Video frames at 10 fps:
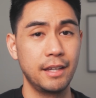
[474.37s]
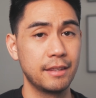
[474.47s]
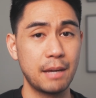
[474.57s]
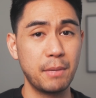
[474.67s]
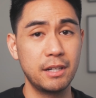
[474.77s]

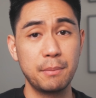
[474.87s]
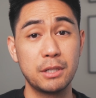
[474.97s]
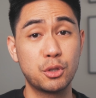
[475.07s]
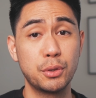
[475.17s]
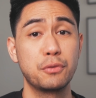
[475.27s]
And that might not
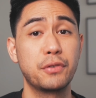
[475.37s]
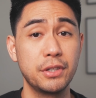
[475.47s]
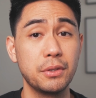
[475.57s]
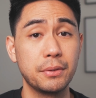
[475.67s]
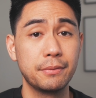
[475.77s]
be true for
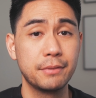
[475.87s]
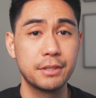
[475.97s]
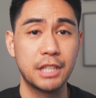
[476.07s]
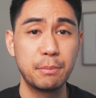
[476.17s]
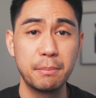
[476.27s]
you.
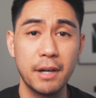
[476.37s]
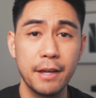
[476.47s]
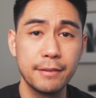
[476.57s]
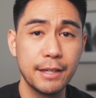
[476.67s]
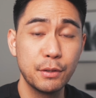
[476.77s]
Just keep in
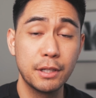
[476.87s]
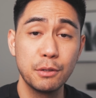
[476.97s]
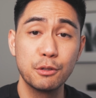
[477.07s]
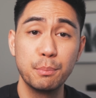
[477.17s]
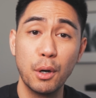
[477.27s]
mind that you can
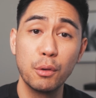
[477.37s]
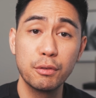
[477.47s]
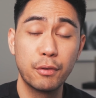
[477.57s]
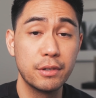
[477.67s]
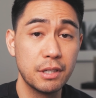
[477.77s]
use
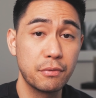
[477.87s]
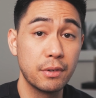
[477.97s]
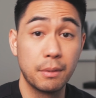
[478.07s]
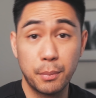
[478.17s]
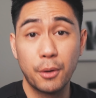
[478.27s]
both for
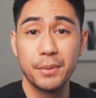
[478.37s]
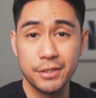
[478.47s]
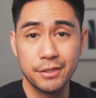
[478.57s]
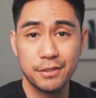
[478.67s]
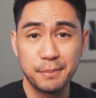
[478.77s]
different
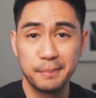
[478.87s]
purposes.